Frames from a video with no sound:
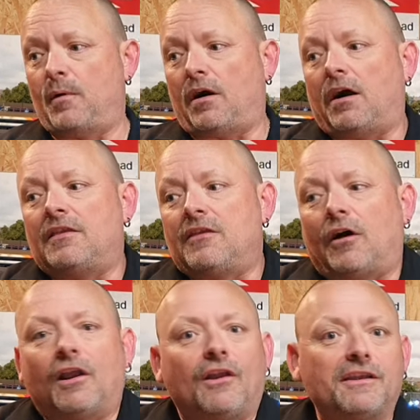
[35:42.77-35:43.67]
but I,
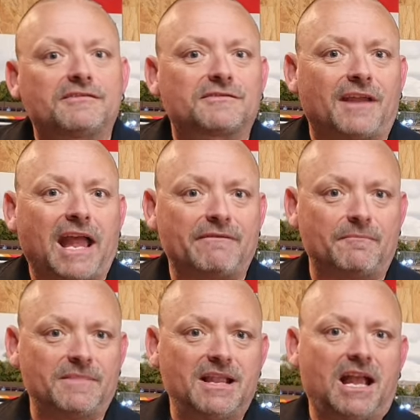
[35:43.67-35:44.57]
I, like to have
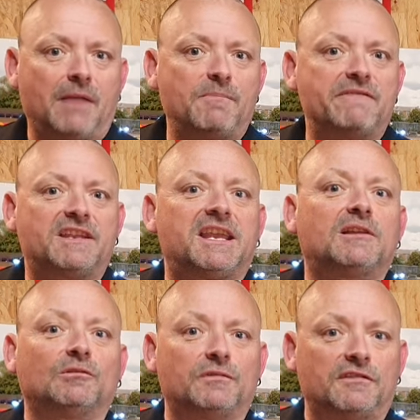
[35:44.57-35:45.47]
a, a, bit of a
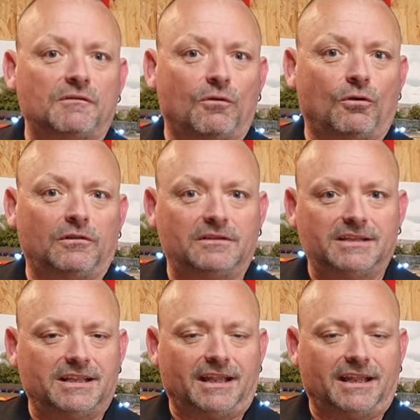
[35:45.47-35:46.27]
giggle with you all,